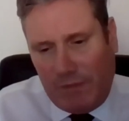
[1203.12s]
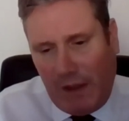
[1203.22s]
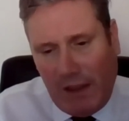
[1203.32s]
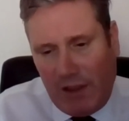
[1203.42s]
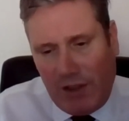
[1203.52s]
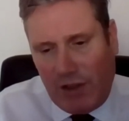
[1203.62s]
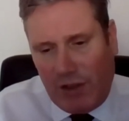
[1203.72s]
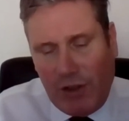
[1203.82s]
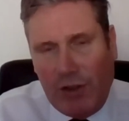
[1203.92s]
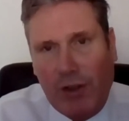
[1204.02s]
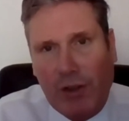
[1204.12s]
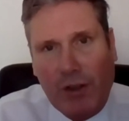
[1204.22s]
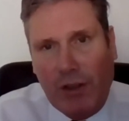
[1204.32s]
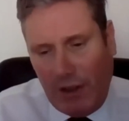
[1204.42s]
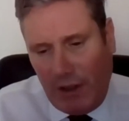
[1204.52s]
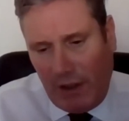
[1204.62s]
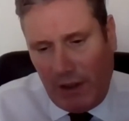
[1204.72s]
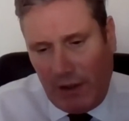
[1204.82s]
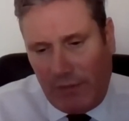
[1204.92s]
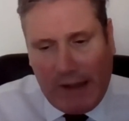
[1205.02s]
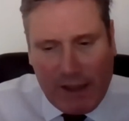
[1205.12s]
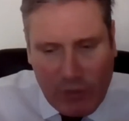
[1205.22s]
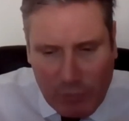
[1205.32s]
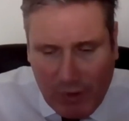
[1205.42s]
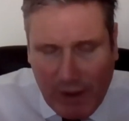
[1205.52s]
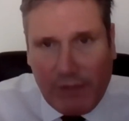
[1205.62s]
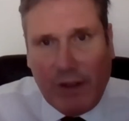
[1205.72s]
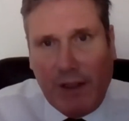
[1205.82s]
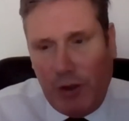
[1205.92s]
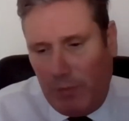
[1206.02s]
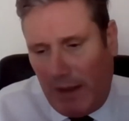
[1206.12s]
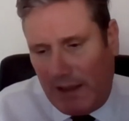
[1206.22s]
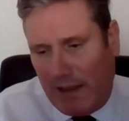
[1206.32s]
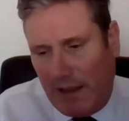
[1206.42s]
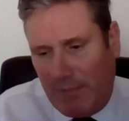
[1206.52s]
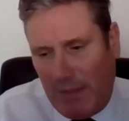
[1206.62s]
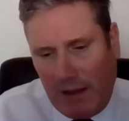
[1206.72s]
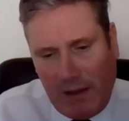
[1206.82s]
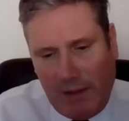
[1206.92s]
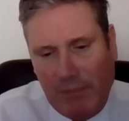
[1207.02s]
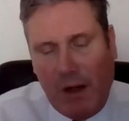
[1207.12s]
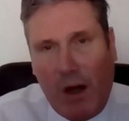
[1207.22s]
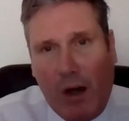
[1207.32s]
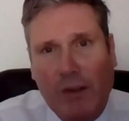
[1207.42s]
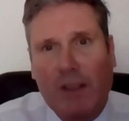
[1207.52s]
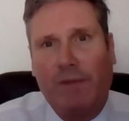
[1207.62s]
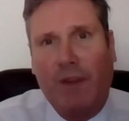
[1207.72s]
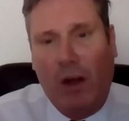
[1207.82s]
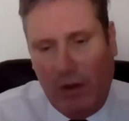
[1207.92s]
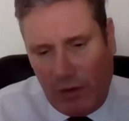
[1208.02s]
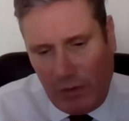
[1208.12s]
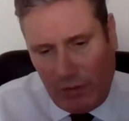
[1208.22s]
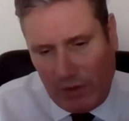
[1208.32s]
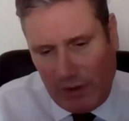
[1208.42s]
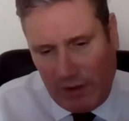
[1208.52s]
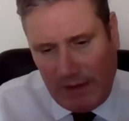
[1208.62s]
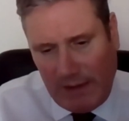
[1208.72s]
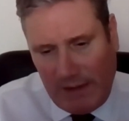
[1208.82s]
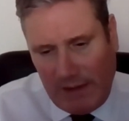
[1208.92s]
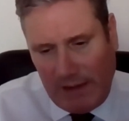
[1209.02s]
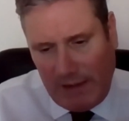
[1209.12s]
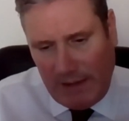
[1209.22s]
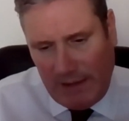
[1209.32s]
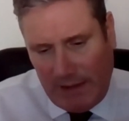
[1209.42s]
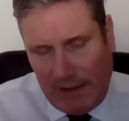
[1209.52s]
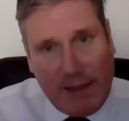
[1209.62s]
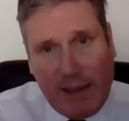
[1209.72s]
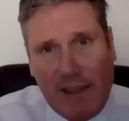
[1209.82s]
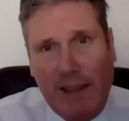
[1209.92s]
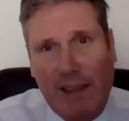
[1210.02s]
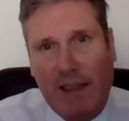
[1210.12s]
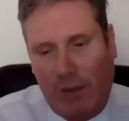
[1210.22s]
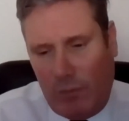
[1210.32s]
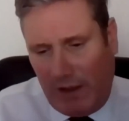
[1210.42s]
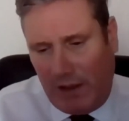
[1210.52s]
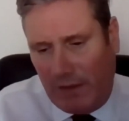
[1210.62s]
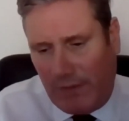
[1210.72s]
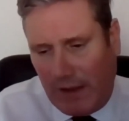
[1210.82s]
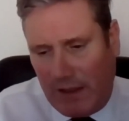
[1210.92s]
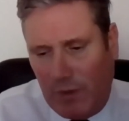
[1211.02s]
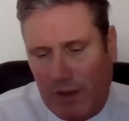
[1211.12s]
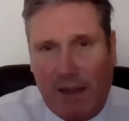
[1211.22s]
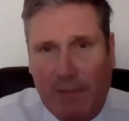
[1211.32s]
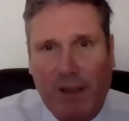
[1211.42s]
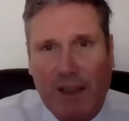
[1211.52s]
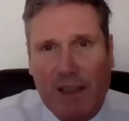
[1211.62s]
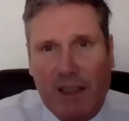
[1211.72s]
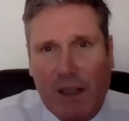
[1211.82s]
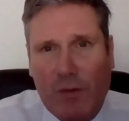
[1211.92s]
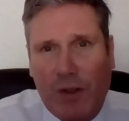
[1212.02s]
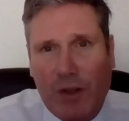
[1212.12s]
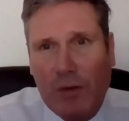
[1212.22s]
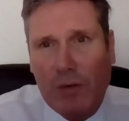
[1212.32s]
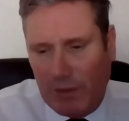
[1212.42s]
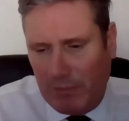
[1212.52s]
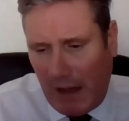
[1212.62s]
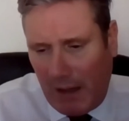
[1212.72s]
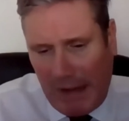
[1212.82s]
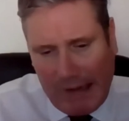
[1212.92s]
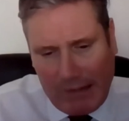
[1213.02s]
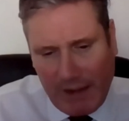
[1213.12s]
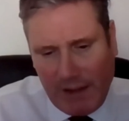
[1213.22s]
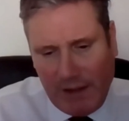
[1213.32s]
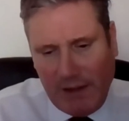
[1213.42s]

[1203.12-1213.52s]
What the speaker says: First, to look for acts of bravery and humanity among the horrors of the Holocaust. That isn't easy when confronted with something so huge and barbaric.